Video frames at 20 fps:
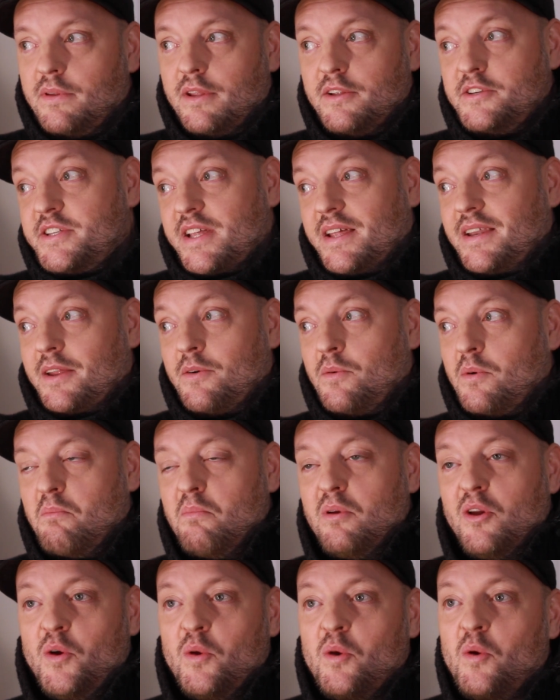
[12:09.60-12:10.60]
said they were
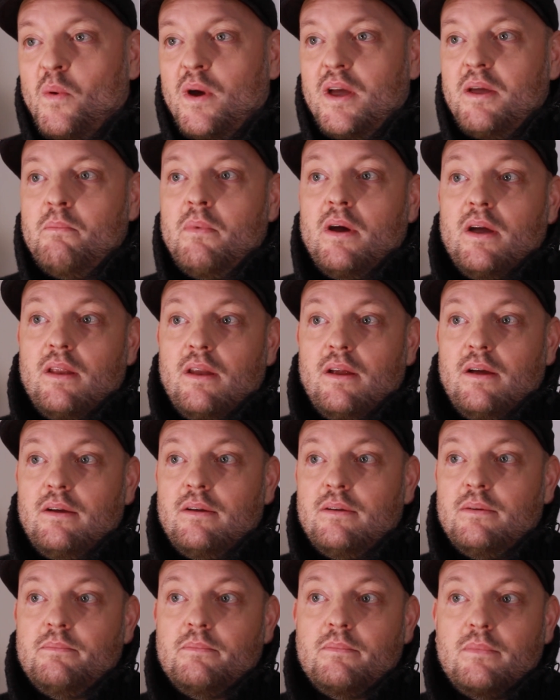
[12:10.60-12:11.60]
blown away by
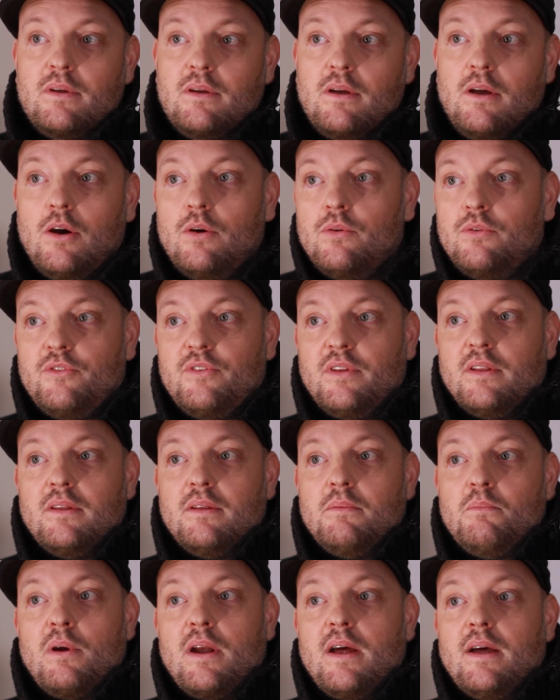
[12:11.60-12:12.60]
the coats and
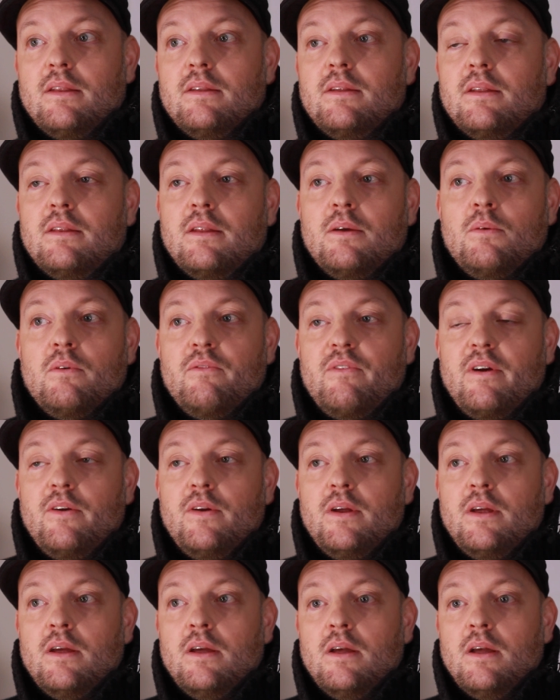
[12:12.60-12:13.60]
the brand, and they were
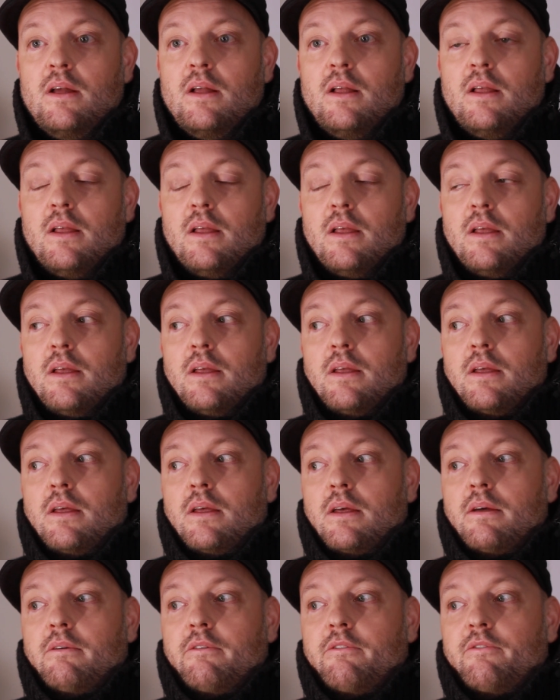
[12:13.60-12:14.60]
very,
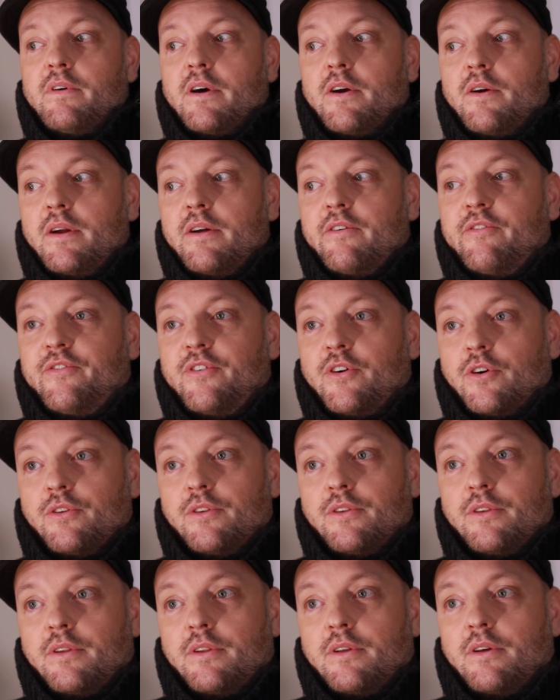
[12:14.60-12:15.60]
very
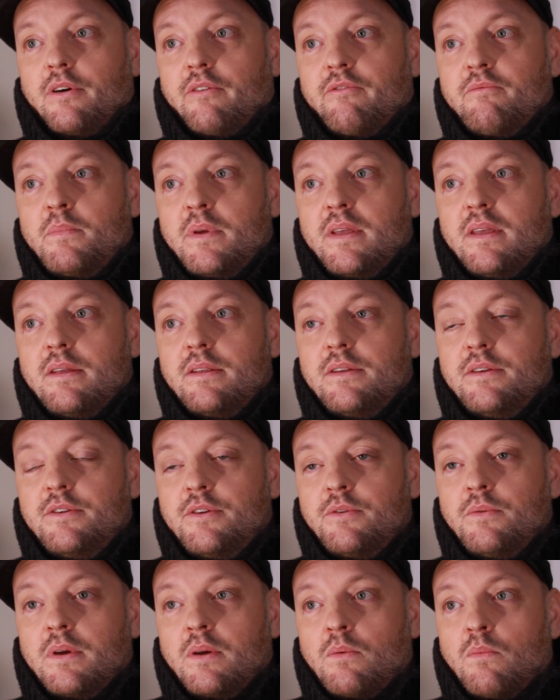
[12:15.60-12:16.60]
fond of me
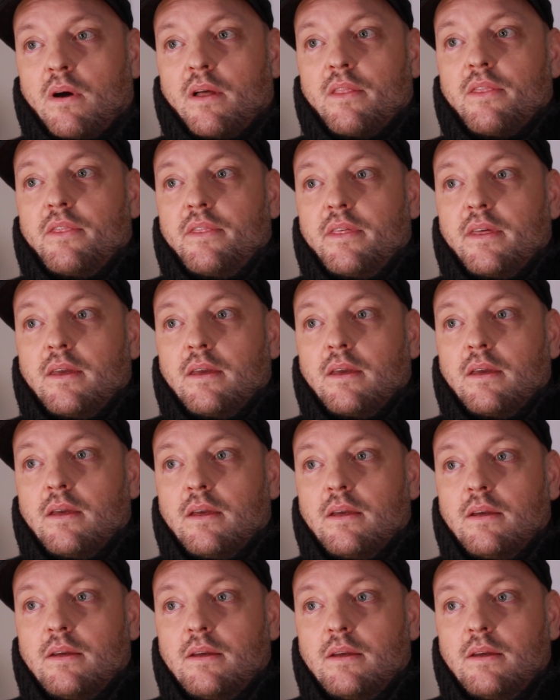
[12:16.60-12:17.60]
doing one thing
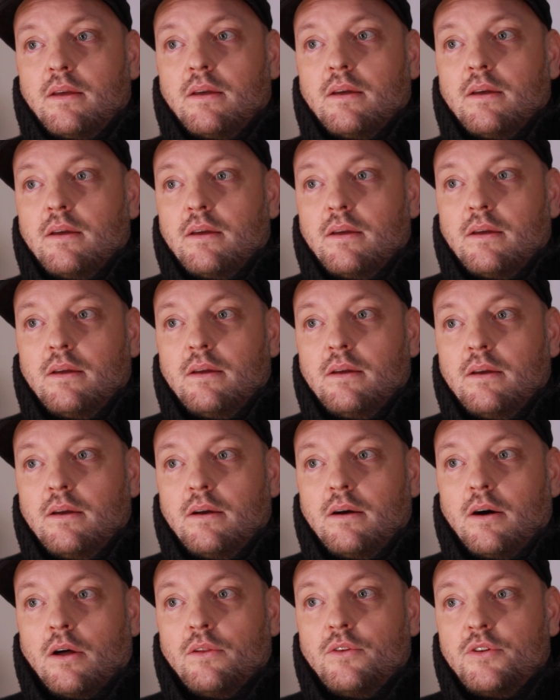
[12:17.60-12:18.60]

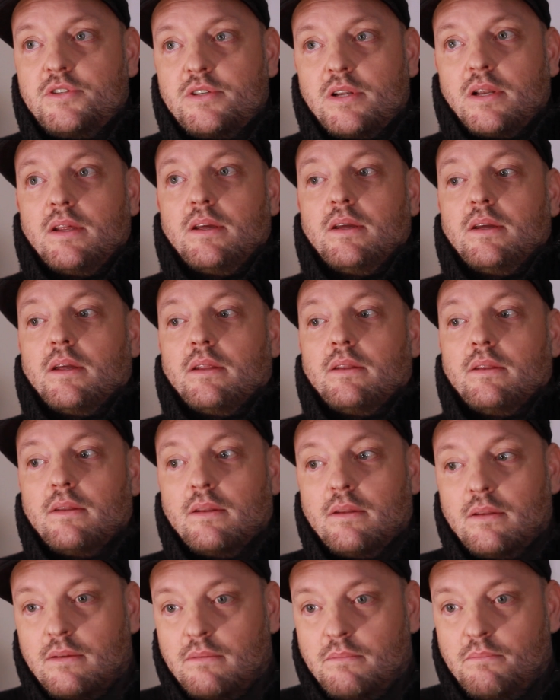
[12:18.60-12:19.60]
honestly
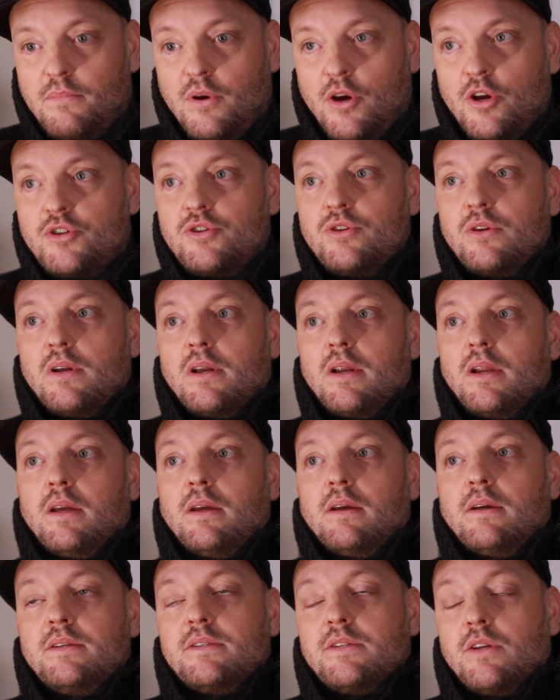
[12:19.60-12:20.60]
and
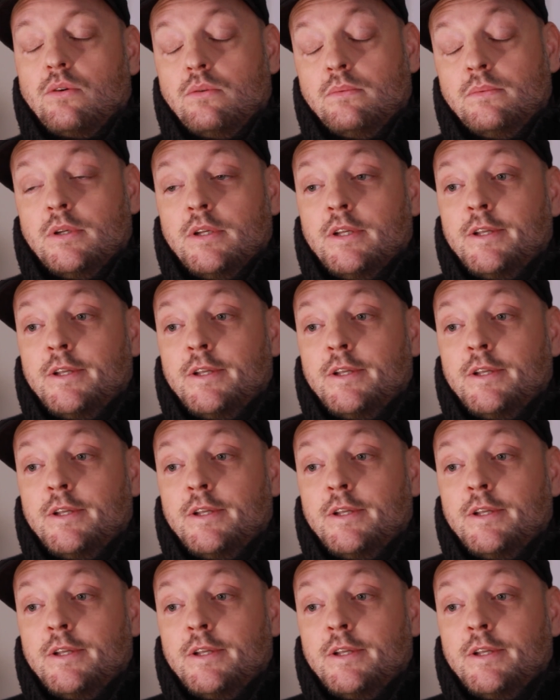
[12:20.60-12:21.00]
personally, and so